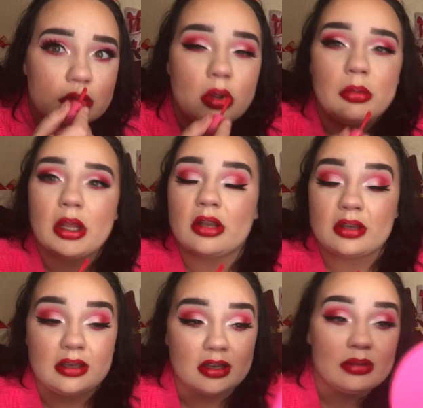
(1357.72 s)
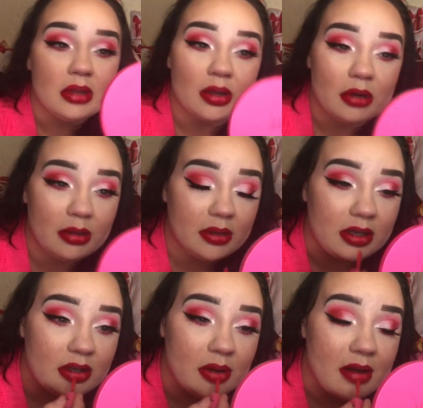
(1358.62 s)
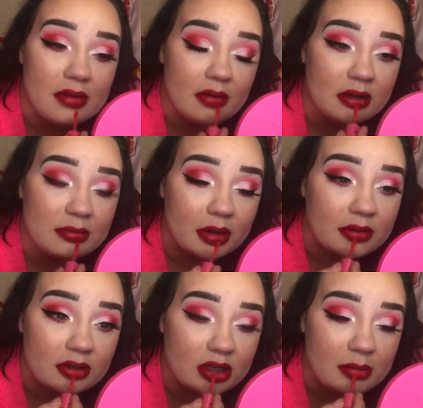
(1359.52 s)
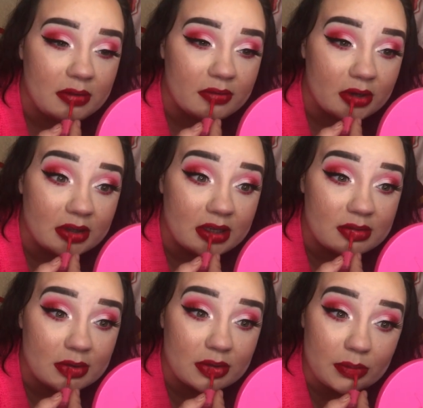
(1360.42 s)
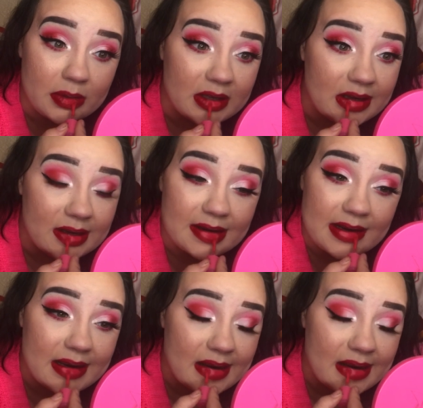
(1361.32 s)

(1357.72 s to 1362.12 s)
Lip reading: Oh my gosh, that does smell like watermelon too. I've never smelled this shade before. This smells really good.